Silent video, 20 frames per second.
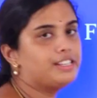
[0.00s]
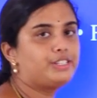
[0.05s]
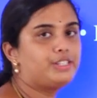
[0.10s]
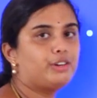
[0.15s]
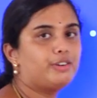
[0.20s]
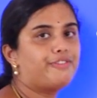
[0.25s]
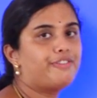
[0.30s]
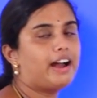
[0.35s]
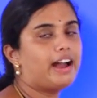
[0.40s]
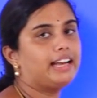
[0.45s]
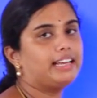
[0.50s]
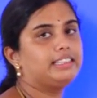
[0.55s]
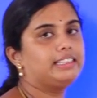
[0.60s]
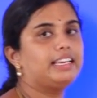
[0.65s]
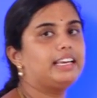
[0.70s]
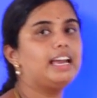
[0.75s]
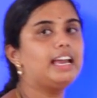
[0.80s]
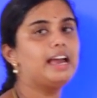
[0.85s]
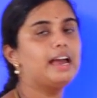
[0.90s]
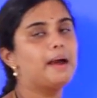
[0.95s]
asked to find
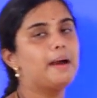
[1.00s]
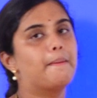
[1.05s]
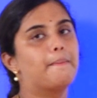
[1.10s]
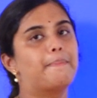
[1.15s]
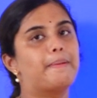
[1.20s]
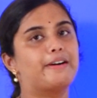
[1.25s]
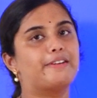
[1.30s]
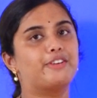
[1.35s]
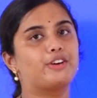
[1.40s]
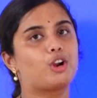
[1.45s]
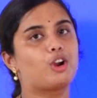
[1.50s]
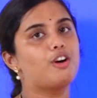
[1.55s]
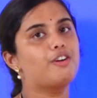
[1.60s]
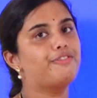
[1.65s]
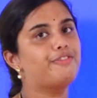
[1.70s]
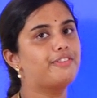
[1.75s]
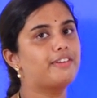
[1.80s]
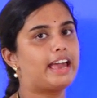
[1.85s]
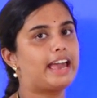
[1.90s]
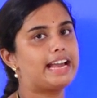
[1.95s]
the power
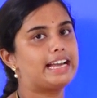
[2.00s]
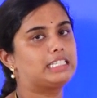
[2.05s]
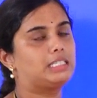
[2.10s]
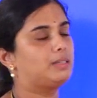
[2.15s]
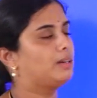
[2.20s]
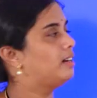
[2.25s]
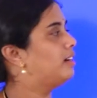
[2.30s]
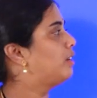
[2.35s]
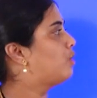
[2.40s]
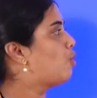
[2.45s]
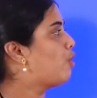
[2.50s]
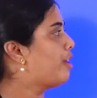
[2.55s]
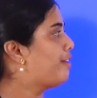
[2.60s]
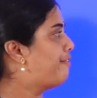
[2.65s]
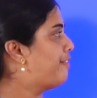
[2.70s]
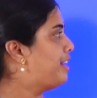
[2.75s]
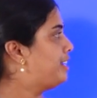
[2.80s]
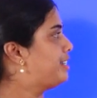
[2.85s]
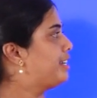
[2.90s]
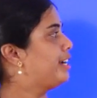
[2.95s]
of x
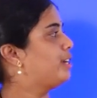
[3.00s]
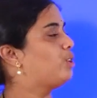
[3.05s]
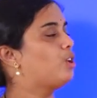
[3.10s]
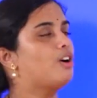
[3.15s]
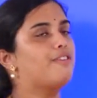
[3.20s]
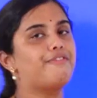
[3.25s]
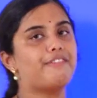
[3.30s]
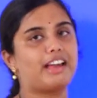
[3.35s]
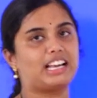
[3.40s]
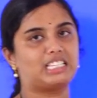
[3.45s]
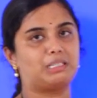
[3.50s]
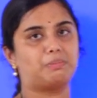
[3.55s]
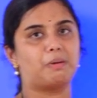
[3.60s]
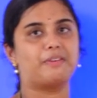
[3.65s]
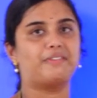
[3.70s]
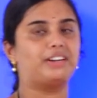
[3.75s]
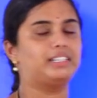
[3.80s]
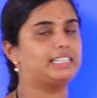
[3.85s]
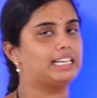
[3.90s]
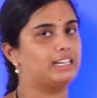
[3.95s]
coefficient of x
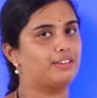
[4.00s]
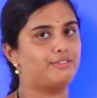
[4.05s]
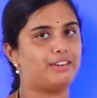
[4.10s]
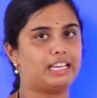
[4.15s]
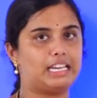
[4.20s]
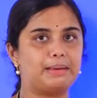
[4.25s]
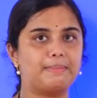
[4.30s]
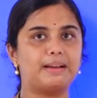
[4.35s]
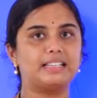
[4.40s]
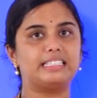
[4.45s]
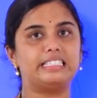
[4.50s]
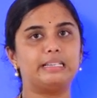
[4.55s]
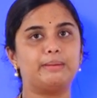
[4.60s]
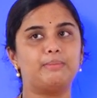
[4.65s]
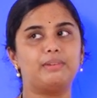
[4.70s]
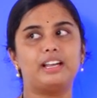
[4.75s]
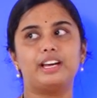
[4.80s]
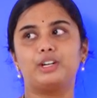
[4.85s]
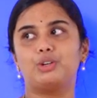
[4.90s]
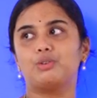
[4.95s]
power 10, very much
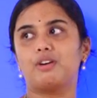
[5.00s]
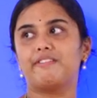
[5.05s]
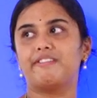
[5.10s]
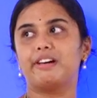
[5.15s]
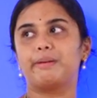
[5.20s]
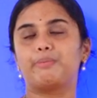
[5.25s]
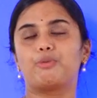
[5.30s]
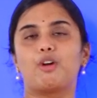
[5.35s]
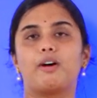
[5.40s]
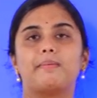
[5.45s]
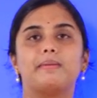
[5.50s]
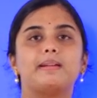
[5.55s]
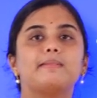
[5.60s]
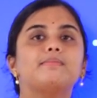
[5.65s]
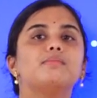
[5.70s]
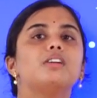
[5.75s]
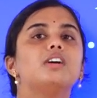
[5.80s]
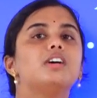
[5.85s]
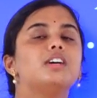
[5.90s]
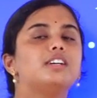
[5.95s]
similar to our
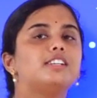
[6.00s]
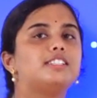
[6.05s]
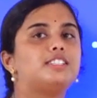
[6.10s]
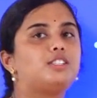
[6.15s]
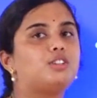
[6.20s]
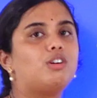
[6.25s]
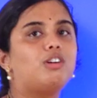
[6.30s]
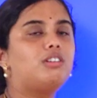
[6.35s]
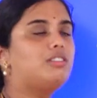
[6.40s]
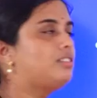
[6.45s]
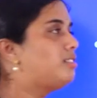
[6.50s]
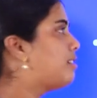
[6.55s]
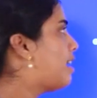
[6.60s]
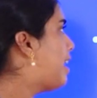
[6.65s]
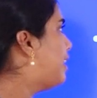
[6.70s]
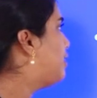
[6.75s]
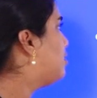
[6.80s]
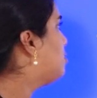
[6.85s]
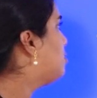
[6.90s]
problem. So, try